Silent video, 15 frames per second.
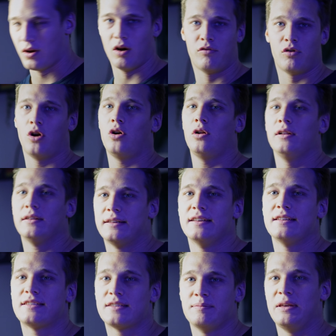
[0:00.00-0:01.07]
Overall,
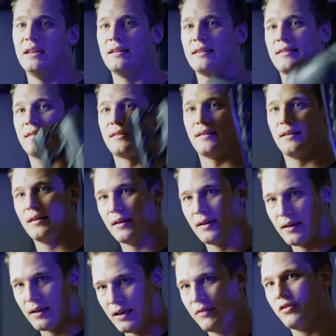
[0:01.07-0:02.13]
this means
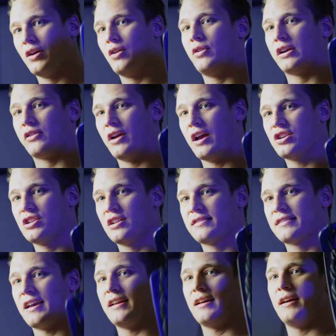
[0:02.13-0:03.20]
if you're a recreational
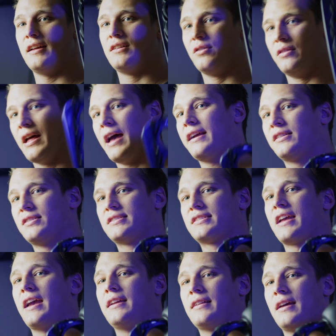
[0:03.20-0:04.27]
skater and you like to
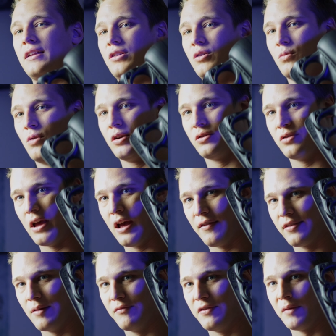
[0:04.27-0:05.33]
skate and you want to
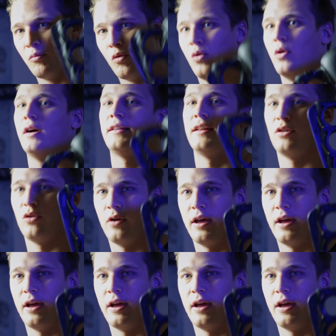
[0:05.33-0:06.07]
have something more than